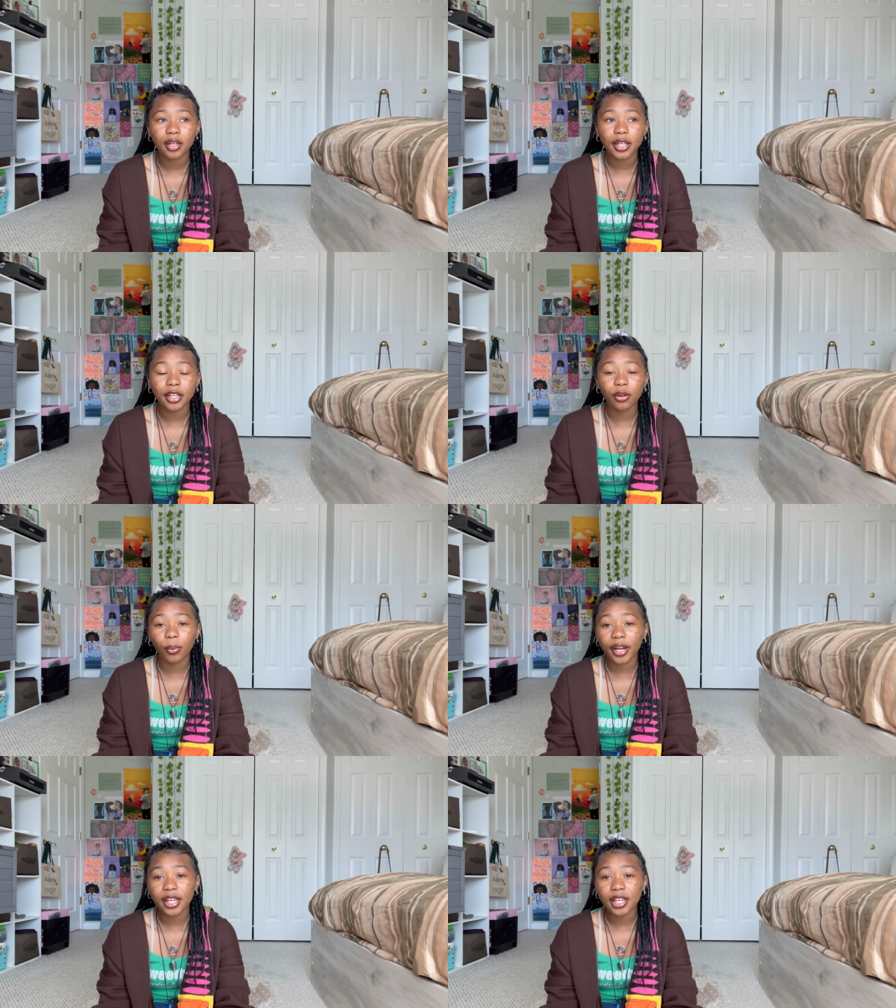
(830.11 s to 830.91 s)

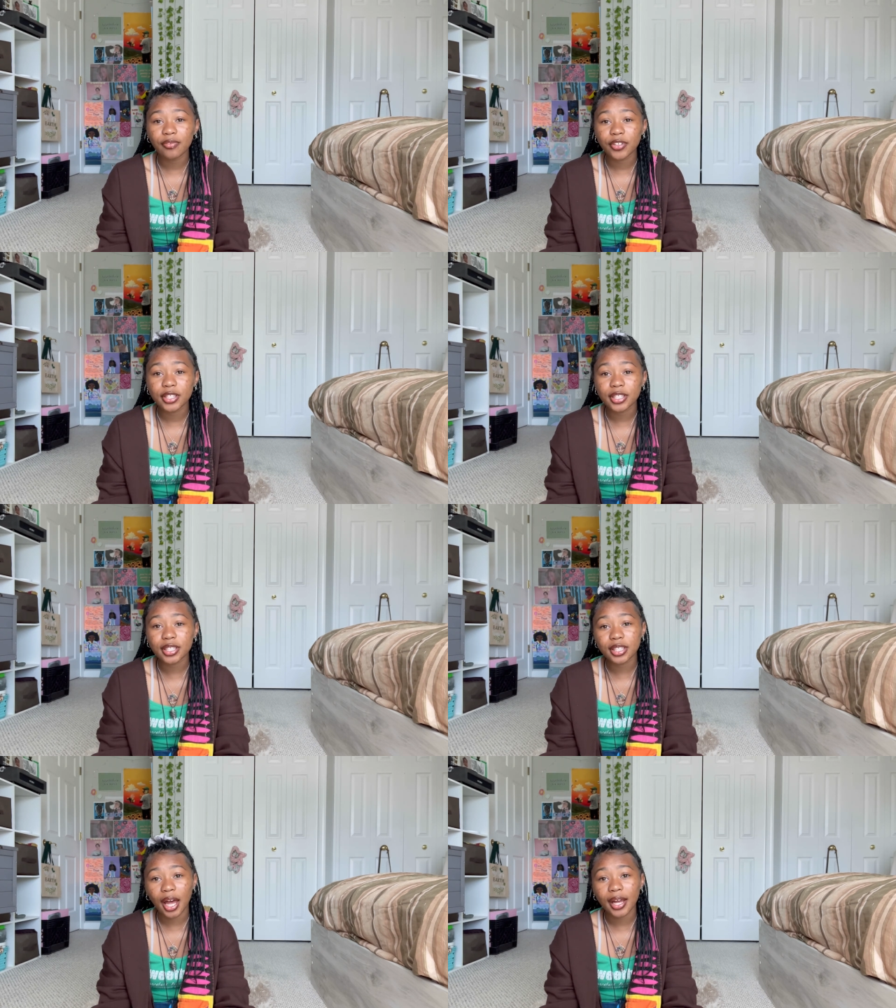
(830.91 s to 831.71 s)
engraved in
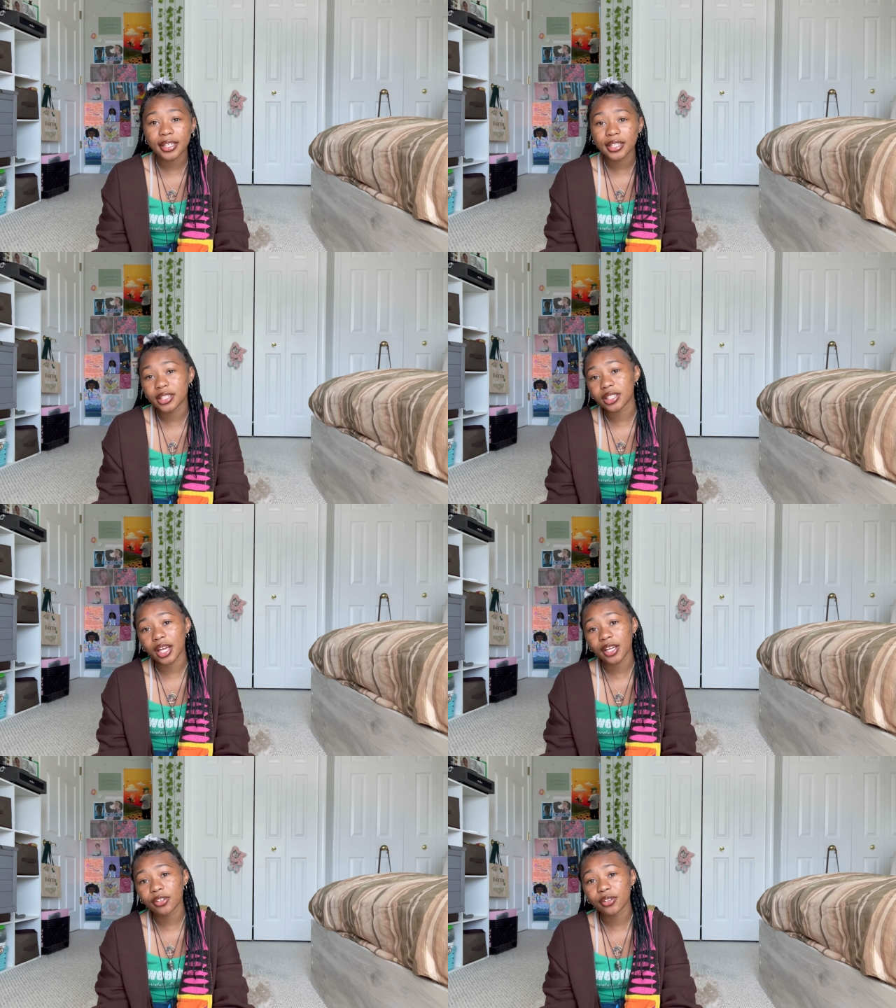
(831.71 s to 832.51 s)
society's
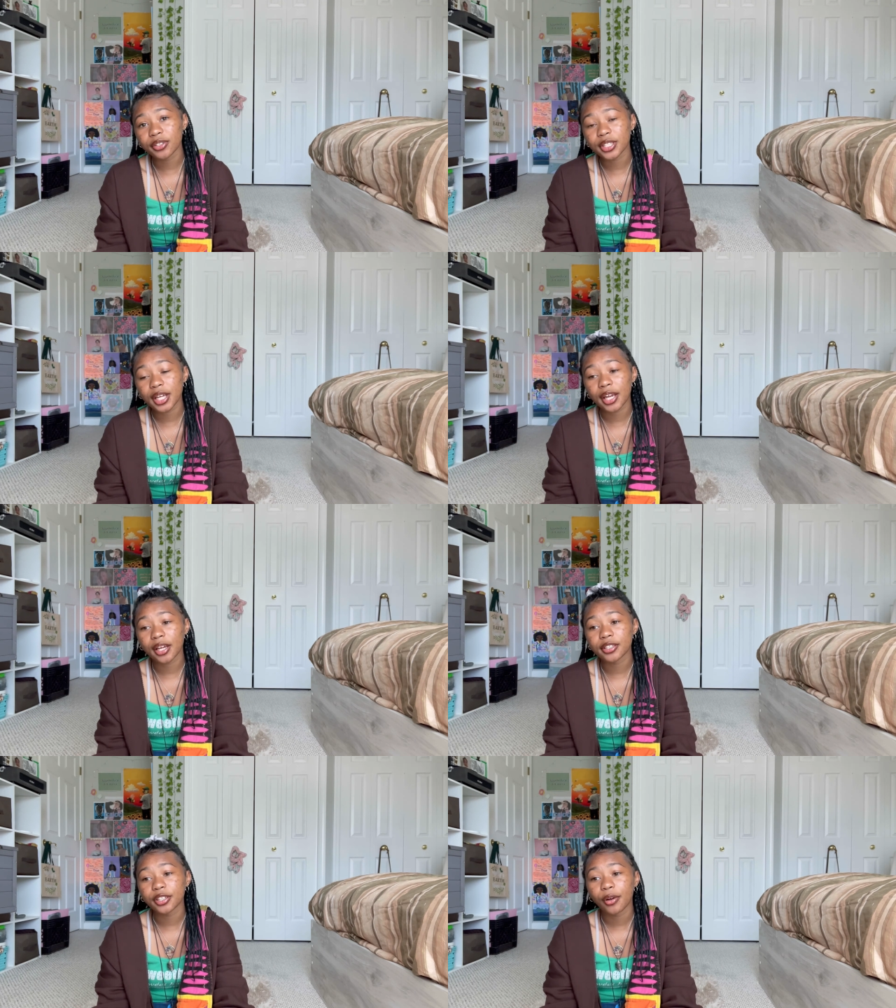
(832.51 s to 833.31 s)
standards
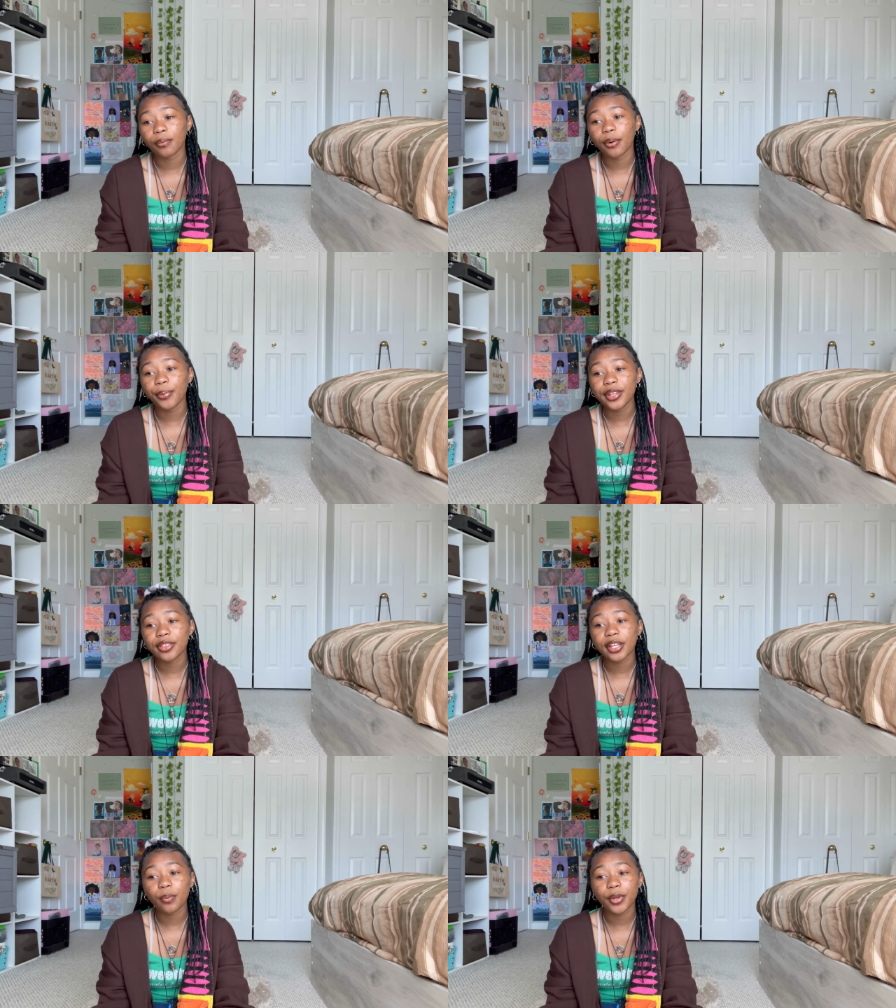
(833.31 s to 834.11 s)
and what we
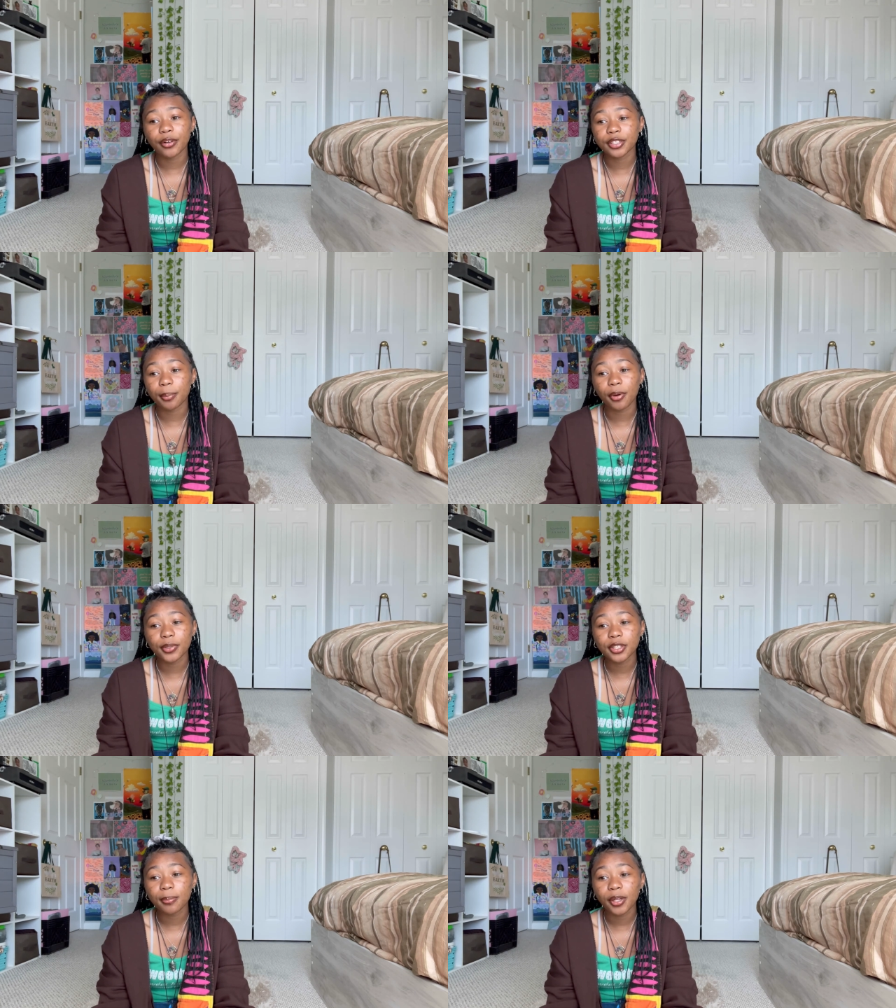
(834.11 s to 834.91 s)
think we are
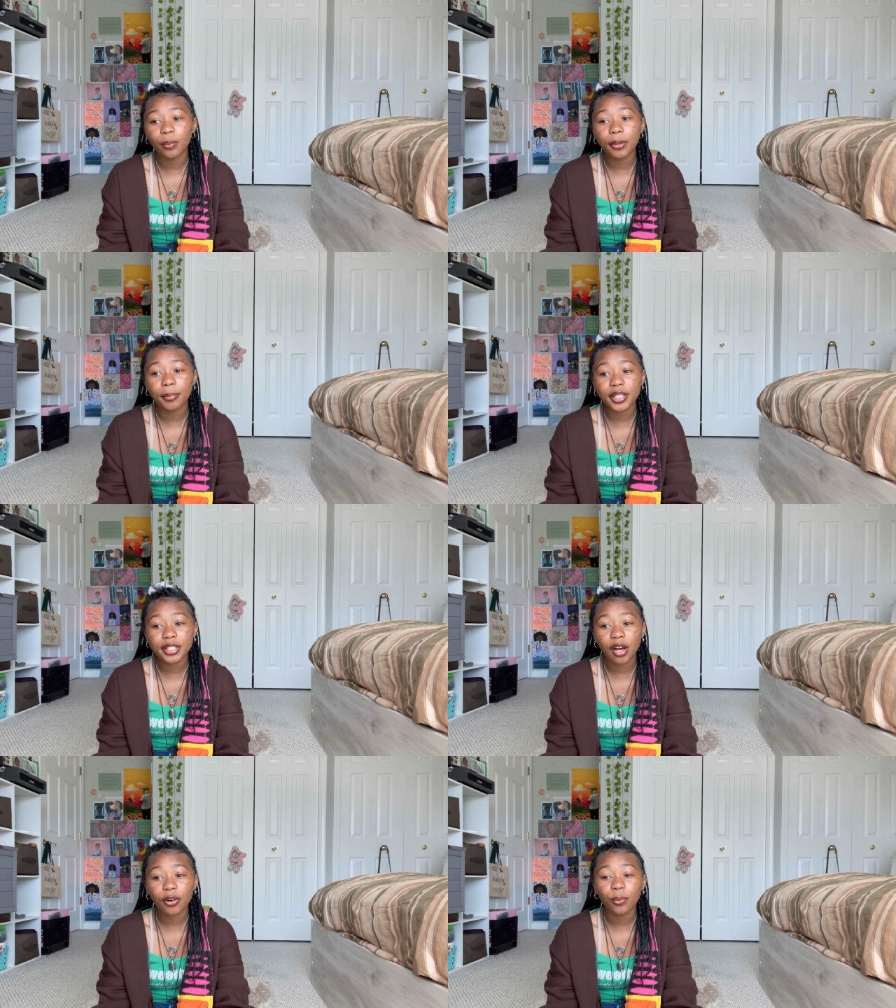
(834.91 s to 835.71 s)
supposed to be, we miss
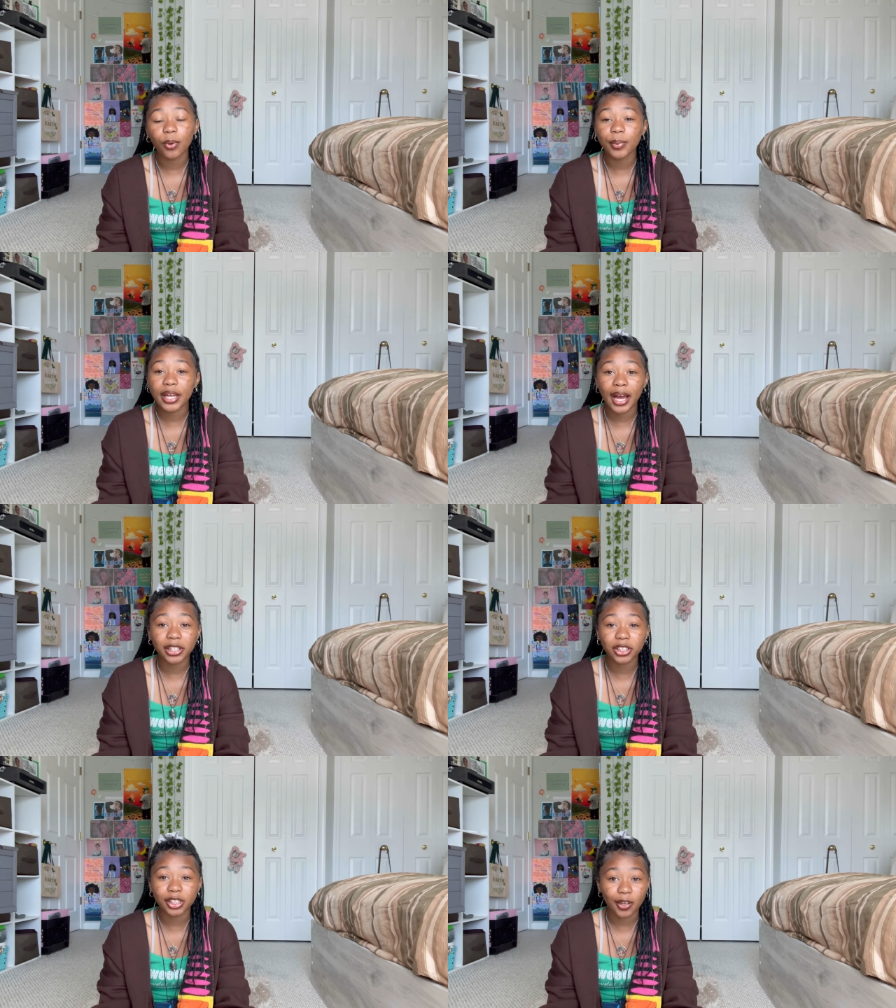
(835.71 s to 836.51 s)
out on what we
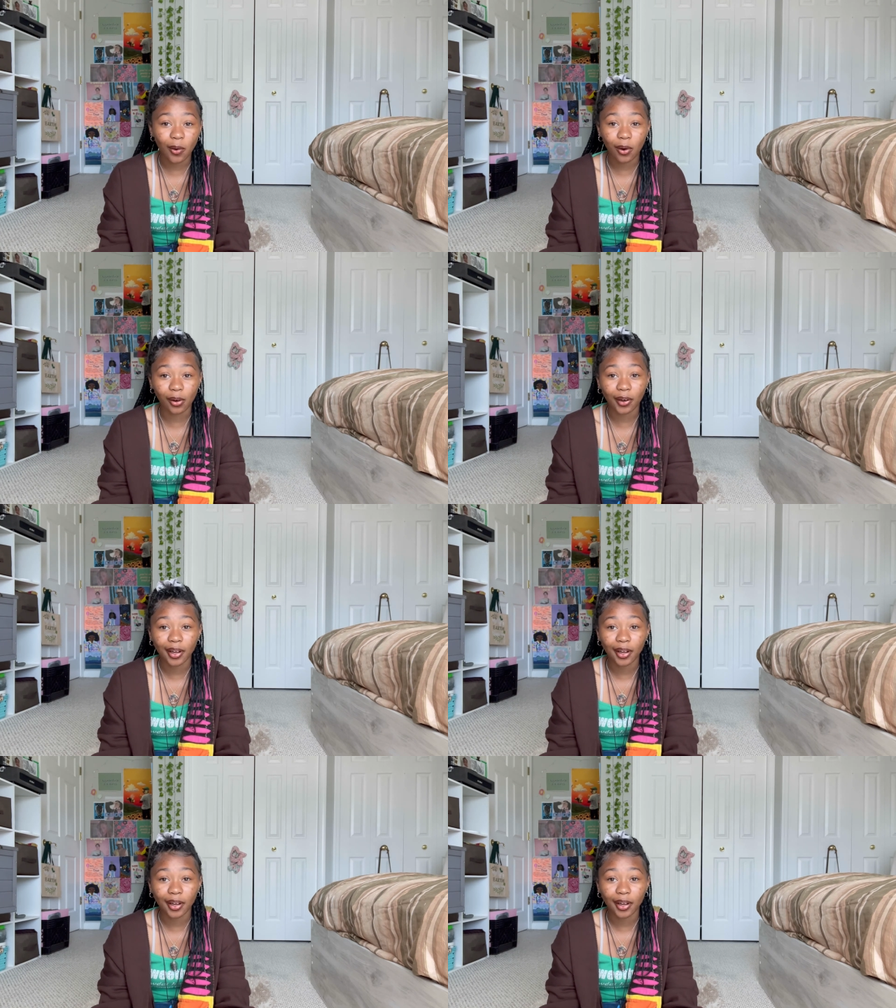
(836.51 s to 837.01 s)
actually are.